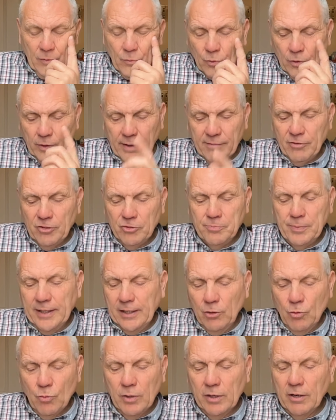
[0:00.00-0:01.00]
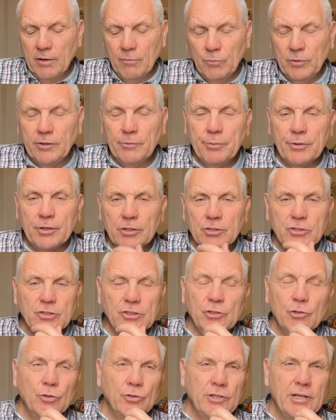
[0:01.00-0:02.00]
whatever's been going on with the
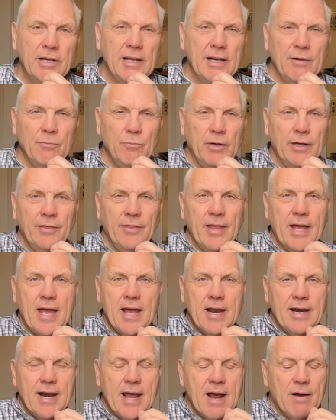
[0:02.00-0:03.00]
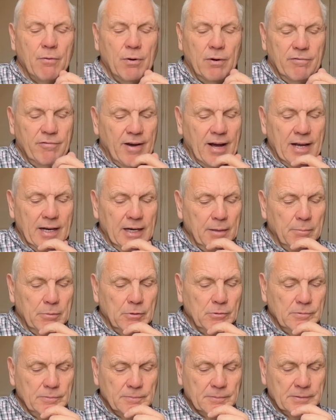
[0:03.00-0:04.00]
person you're dealing with, they're now
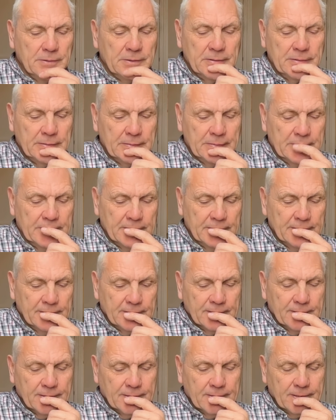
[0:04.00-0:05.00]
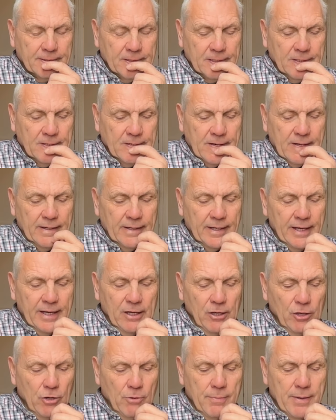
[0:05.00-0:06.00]
available. All right,
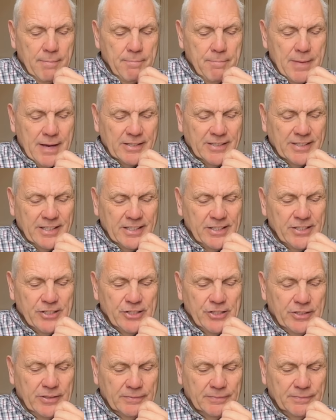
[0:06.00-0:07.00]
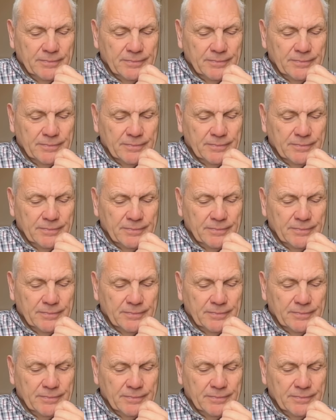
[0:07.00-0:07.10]
incoming message.